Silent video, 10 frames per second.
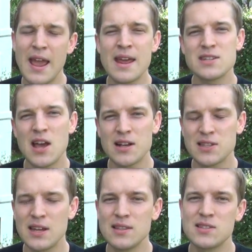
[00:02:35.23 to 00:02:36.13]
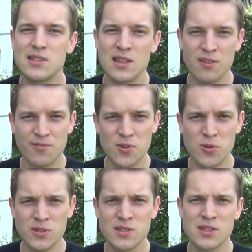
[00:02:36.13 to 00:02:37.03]
antioxidants in the
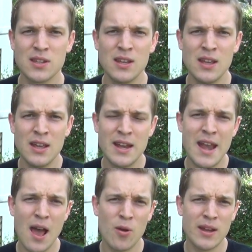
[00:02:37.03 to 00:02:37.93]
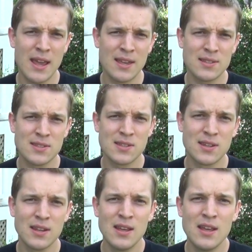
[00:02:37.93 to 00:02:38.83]
foods nowadays.